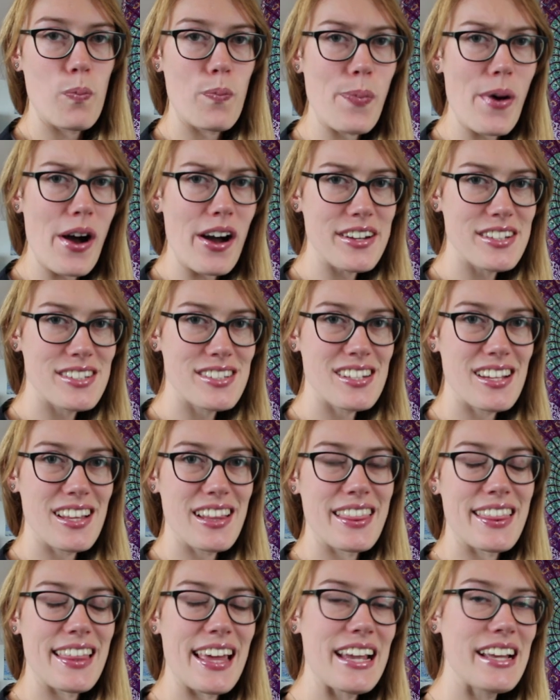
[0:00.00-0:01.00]
but
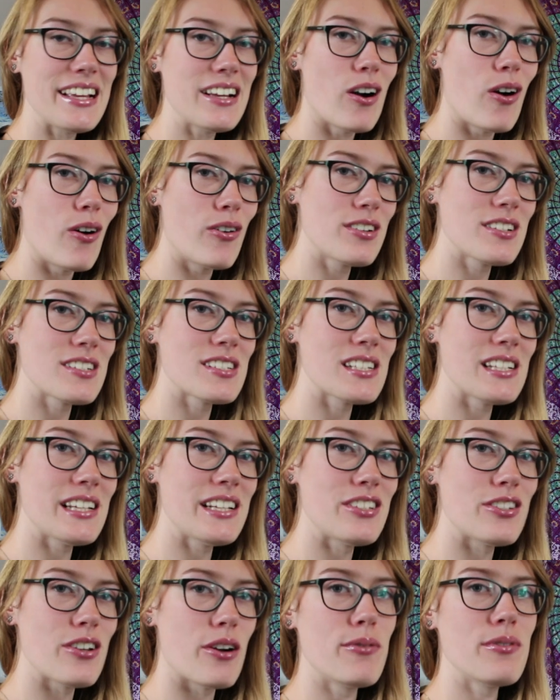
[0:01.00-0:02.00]
they honestly
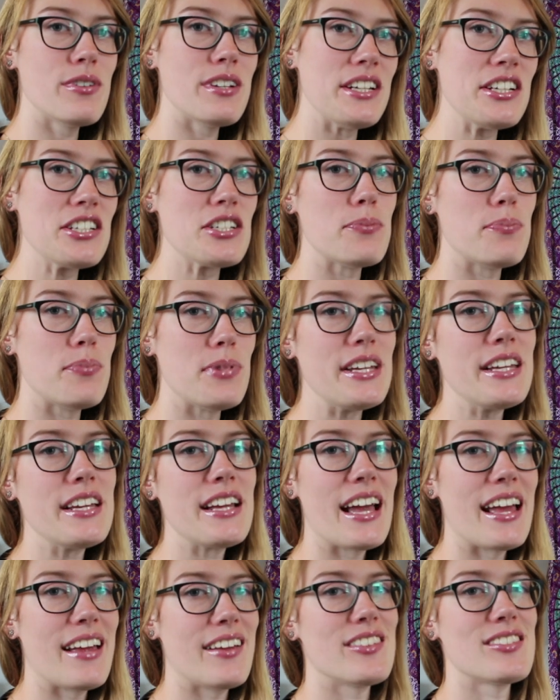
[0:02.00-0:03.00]
don't need to be
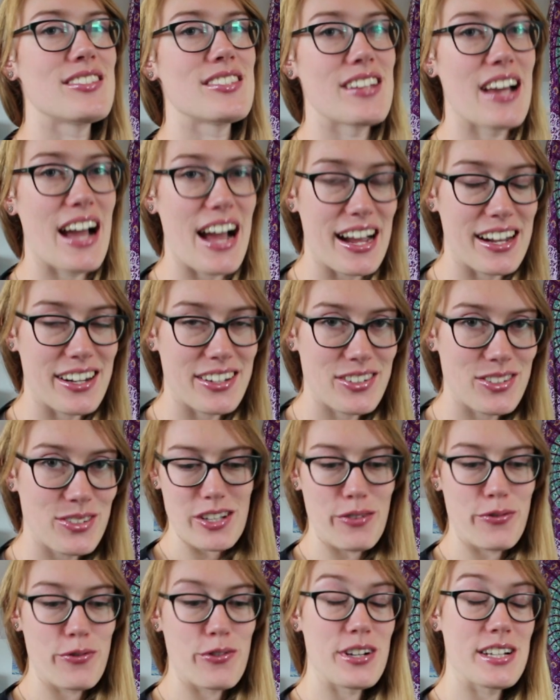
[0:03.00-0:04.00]
exact.
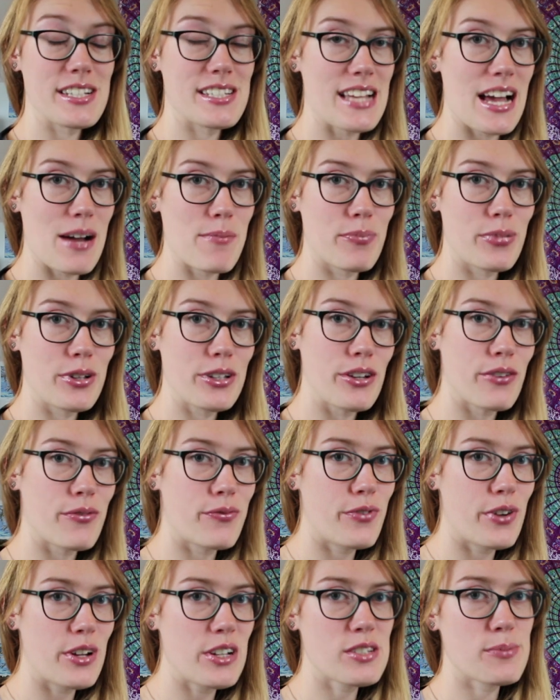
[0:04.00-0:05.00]
So for example, your
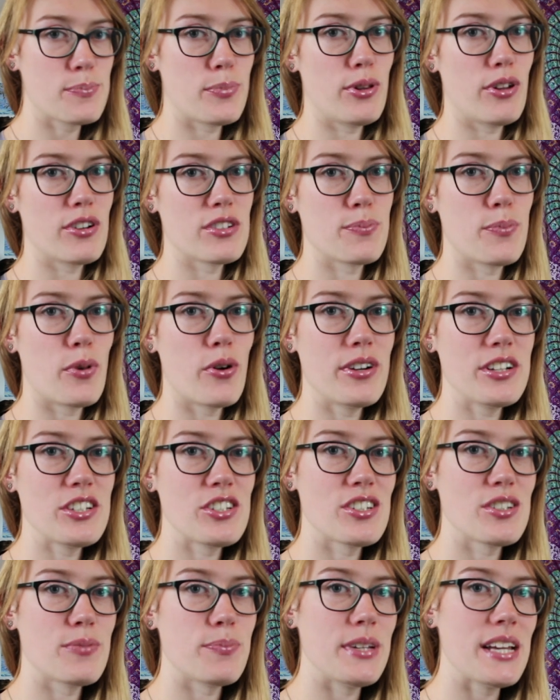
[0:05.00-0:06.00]
first plot point
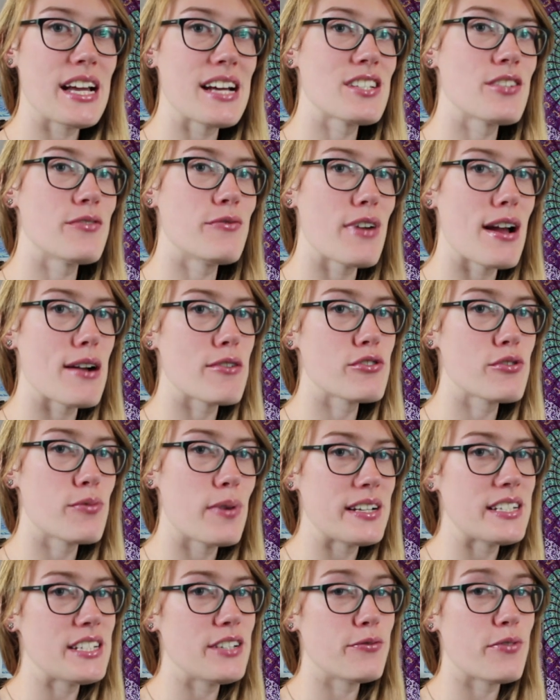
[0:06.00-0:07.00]
should be at around
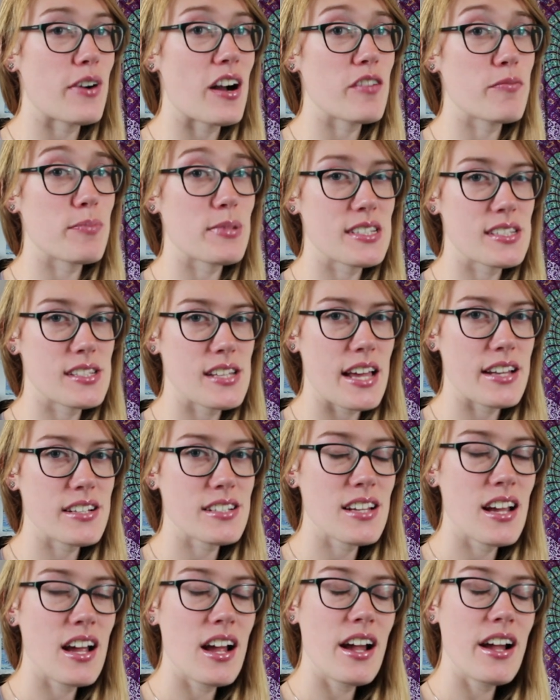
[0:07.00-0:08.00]

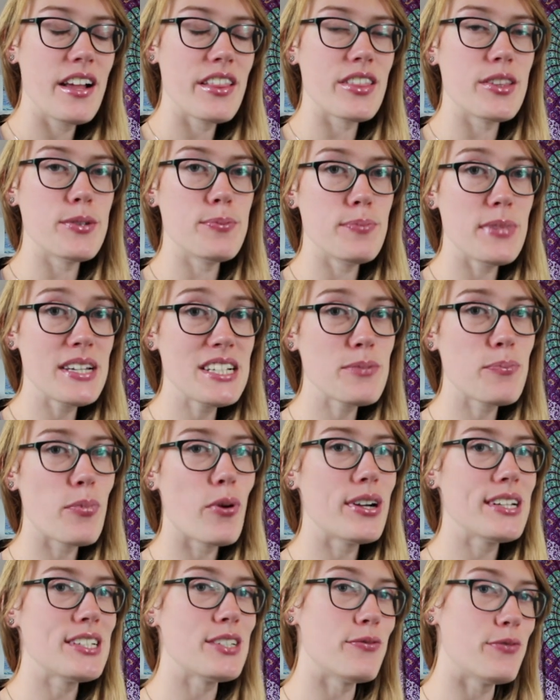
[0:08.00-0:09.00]
25%, the
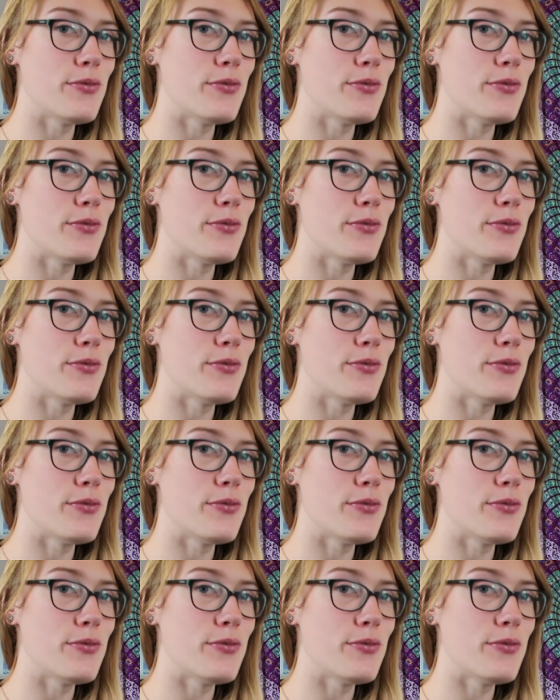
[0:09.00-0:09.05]
midpoint